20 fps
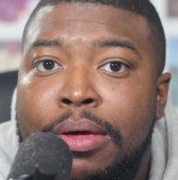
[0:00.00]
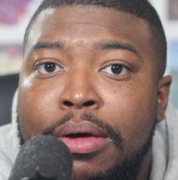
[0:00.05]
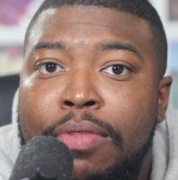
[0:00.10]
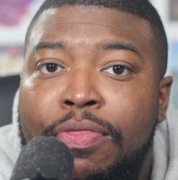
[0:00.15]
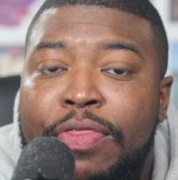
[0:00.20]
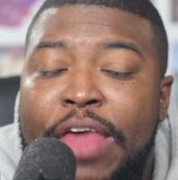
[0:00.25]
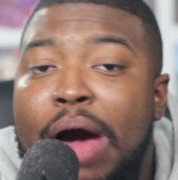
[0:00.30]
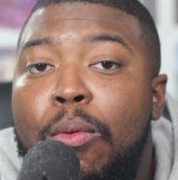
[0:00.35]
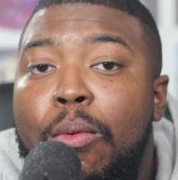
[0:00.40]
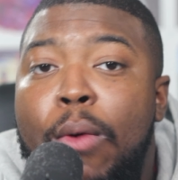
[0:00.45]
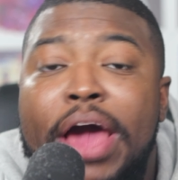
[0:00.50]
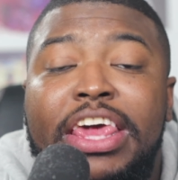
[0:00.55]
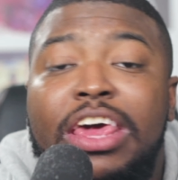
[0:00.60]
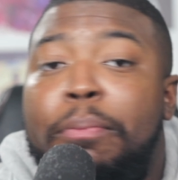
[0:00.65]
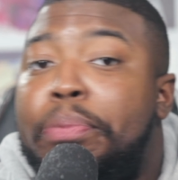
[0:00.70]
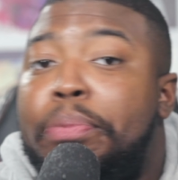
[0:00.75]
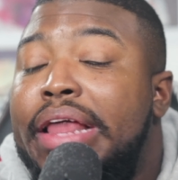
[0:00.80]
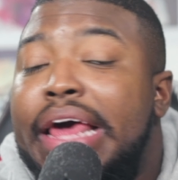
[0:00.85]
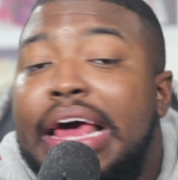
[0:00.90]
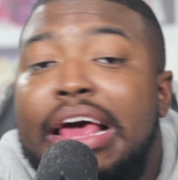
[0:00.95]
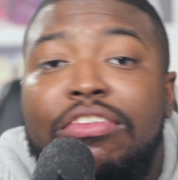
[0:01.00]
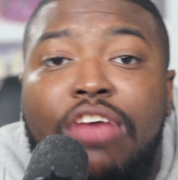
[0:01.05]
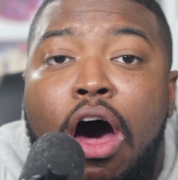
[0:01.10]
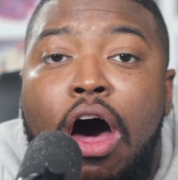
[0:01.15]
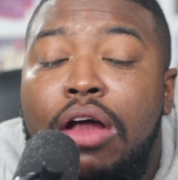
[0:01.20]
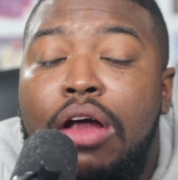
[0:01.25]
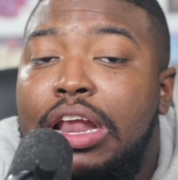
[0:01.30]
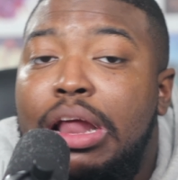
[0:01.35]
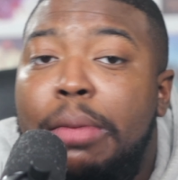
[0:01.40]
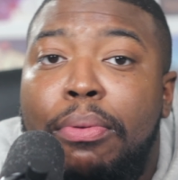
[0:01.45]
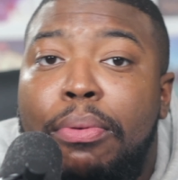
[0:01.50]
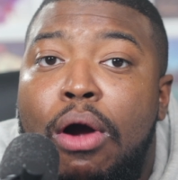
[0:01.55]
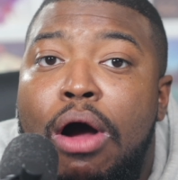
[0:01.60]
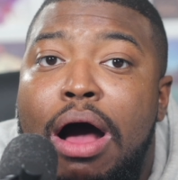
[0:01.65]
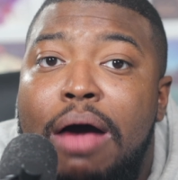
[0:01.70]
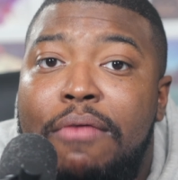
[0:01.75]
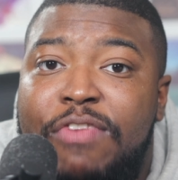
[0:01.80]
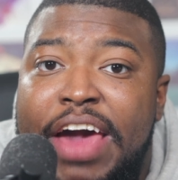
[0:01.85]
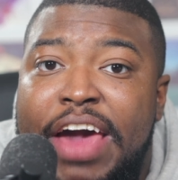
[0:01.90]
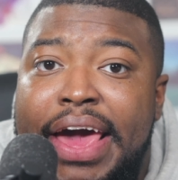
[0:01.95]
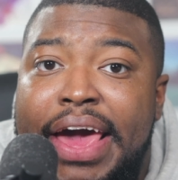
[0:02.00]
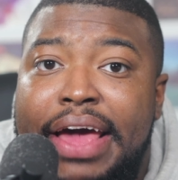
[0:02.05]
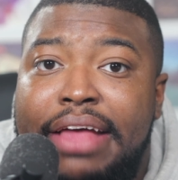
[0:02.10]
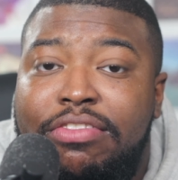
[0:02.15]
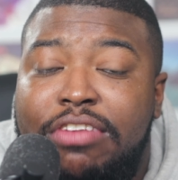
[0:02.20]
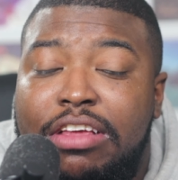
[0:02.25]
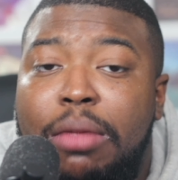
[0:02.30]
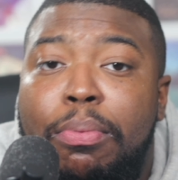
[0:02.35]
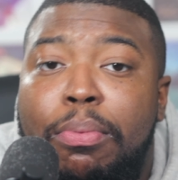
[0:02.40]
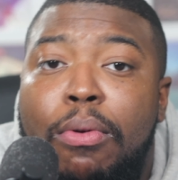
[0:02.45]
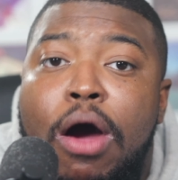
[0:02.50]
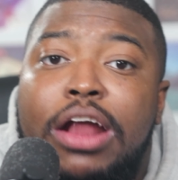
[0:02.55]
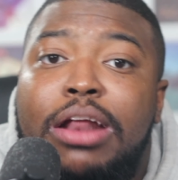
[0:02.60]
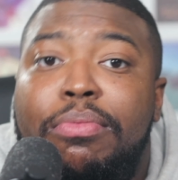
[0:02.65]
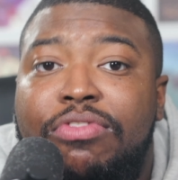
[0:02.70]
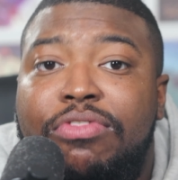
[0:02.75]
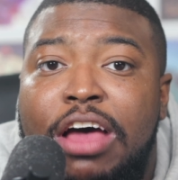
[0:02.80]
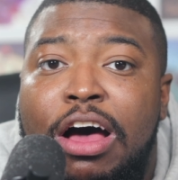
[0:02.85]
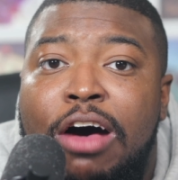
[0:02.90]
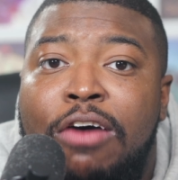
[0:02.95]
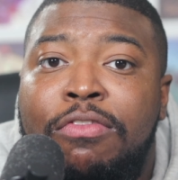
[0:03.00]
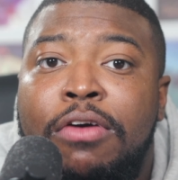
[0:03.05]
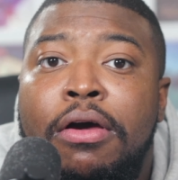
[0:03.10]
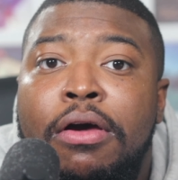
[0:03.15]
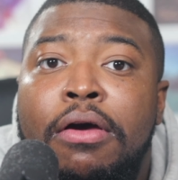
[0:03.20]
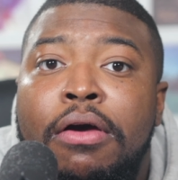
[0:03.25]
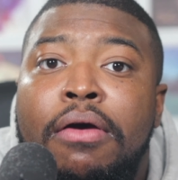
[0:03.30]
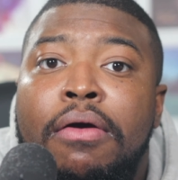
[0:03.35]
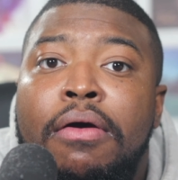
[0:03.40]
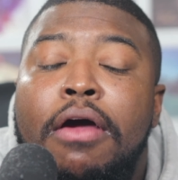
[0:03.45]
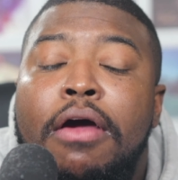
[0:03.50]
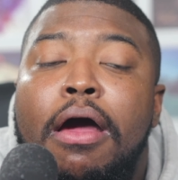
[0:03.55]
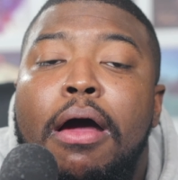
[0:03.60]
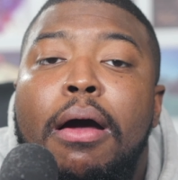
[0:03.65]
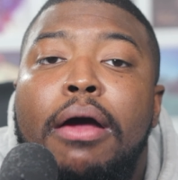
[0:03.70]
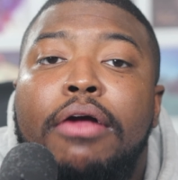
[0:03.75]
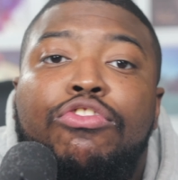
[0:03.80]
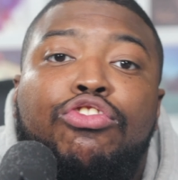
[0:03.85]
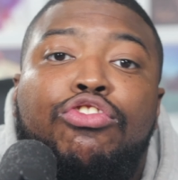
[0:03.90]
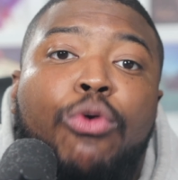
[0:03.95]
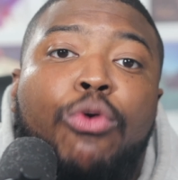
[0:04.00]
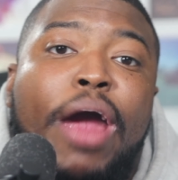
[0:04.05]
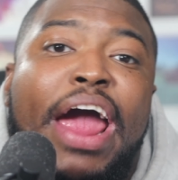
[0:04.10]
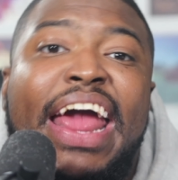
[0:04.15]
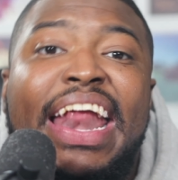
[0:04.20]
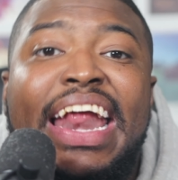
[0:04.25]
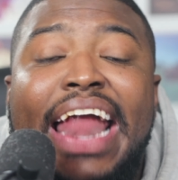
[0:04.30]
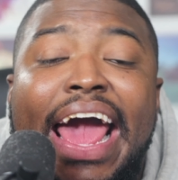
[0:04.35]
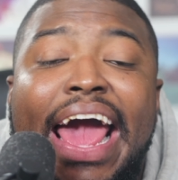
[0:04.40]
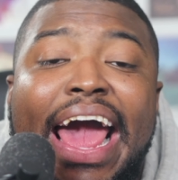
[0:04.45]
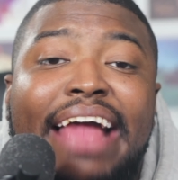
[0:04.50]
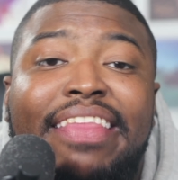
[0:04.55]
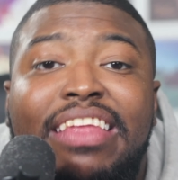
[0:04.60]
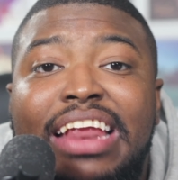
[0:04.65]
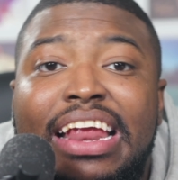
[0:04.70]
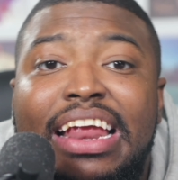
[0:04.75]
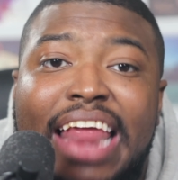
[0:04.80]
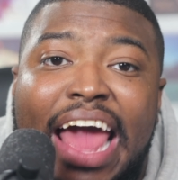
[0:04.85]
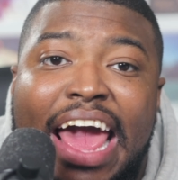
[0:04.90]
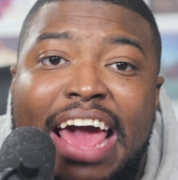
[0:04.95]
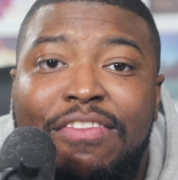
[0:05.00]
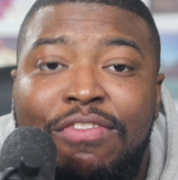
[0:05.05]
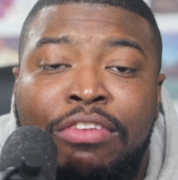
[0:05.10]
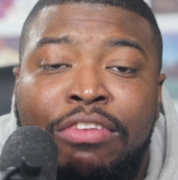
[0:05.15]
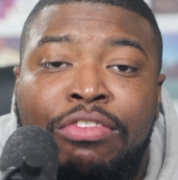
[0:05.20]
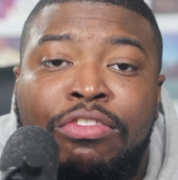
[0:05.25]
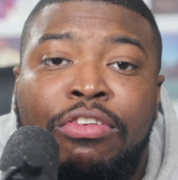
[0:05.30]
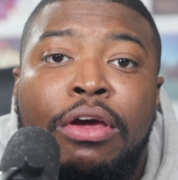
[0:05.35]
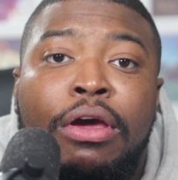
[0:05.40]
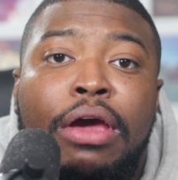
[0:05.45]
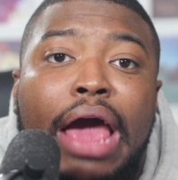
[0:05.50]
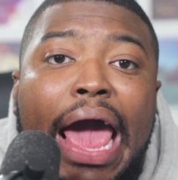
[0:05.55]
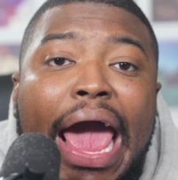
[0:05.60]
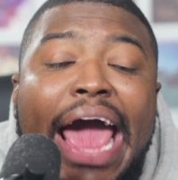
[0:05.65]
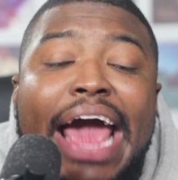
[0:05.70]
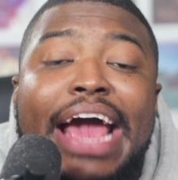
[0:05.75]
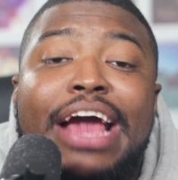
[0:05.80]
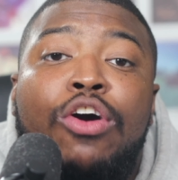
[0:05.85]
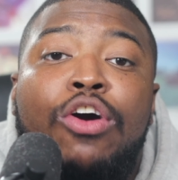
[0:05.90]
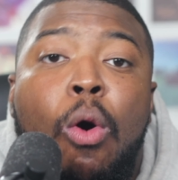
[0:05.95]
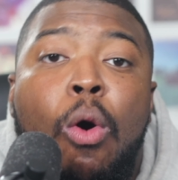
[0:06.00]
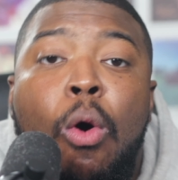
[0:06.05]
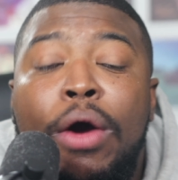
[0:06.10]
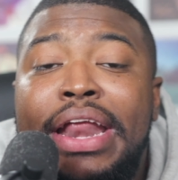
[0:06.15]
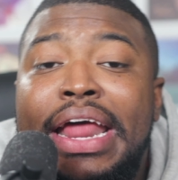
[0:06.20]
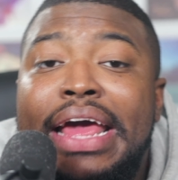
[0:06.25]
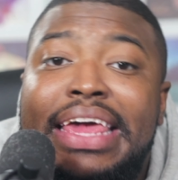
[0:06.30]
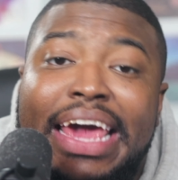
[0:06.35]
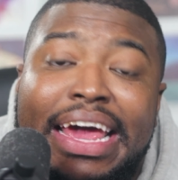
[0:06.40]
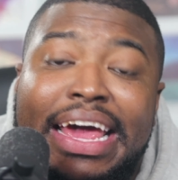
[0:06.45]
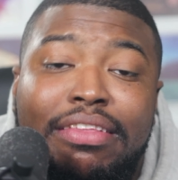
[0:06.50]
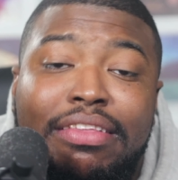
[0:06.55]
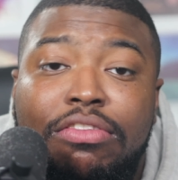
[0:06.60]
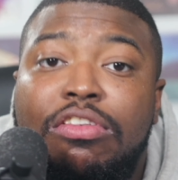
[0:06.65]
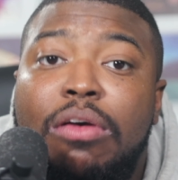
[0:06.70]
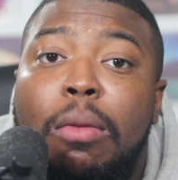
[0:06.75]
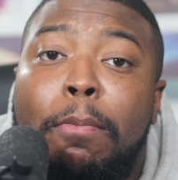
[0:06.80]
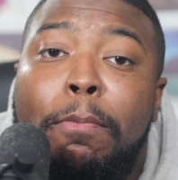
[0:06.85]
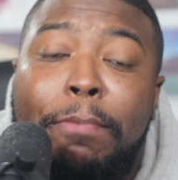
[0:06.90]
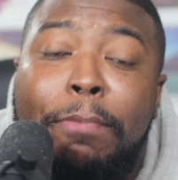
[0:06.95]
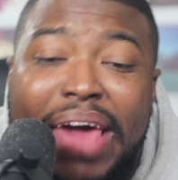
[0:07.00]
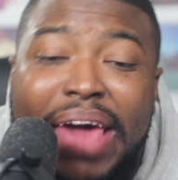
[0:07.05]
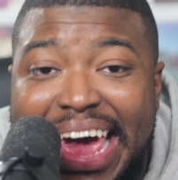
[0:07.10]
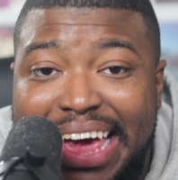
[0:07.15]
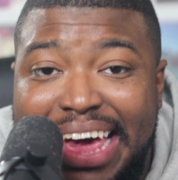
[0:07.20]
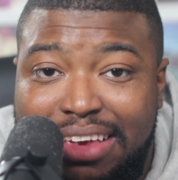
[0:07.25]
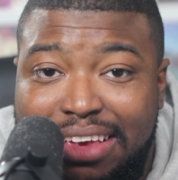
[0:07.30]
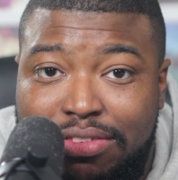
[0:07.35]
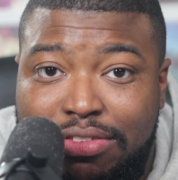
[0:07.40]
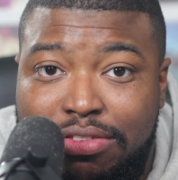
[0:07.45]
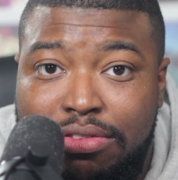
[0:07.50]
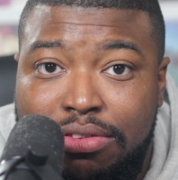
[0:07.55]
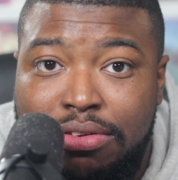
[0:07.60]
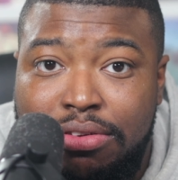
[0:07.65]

That way you please all the LeBron fans and LeBron himself, trading Anthony Davis and going and getting some picks